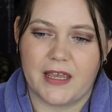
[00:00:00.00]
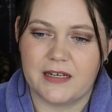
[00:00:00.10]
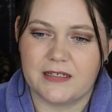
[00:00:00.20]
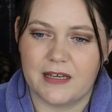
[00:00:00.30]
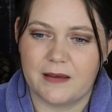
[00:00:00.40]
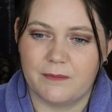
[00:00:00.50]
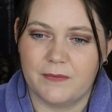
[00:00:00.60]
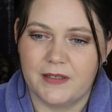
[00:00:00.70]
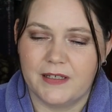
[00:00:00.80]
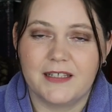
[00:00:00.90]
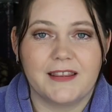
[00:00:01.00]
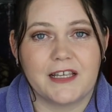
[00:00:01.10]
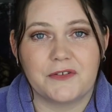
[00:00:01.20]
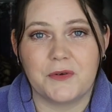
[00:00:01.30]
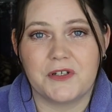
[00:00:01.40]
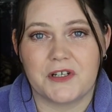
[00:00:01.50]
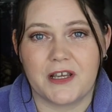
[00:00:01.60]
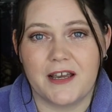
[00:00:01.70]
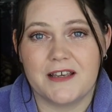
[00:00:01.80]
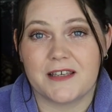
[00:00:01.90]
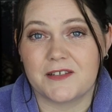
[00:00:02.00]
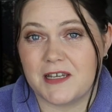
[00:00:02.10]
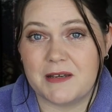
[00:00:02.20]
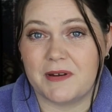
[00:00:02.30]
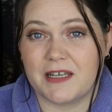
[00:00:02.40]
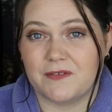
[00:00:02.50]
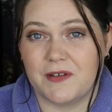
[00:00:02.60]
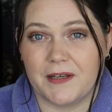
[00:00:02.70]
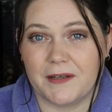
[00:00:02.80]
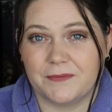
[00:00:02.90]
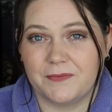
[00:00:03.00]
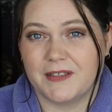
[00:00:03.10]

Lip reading: And thanks for watching, guys. I'll see you in my next video.